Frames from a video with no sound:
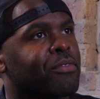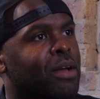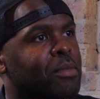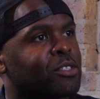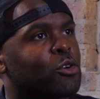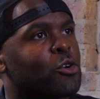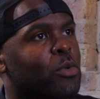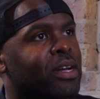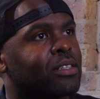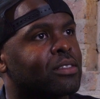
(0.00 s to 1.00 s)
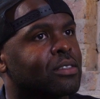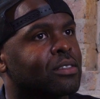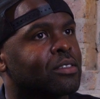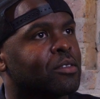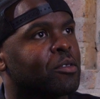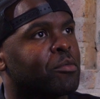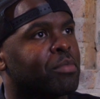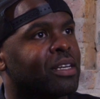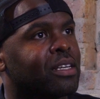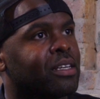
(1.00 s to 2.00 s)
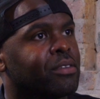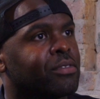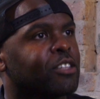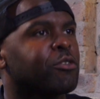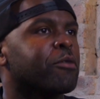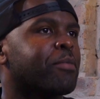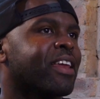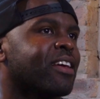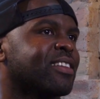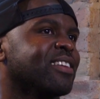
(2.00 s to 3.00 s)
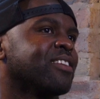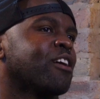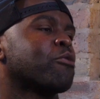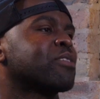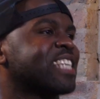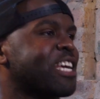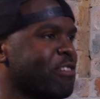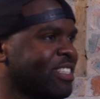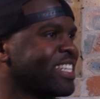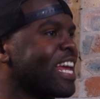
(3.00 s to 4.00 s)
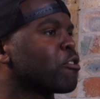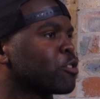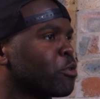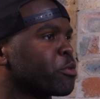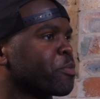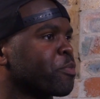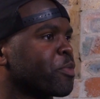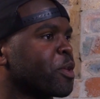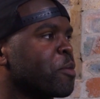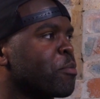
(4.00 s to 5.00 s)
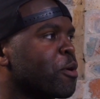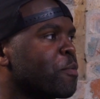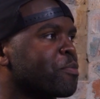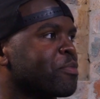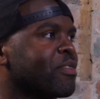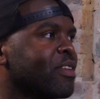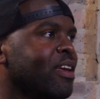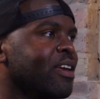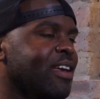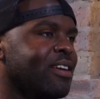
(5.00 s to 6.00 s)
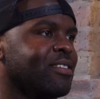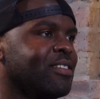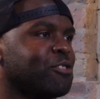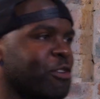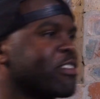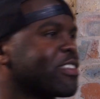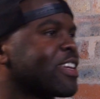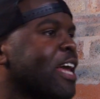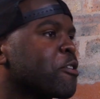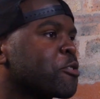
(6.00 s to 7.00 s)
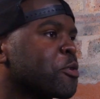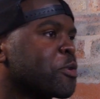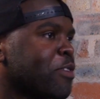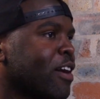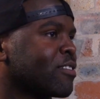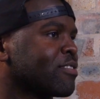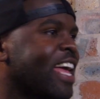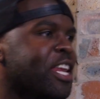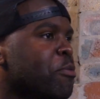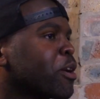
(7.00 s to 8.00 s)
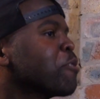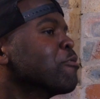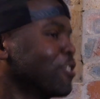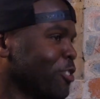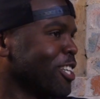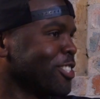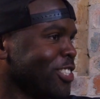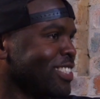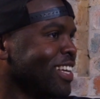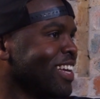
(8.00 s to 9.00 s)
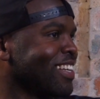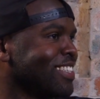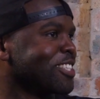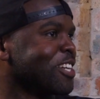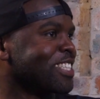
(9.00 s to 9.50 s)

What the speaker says: family's always believed, it's been I don't want to say Christian household, but it was a Christian household without anybody going to church. You see what I'm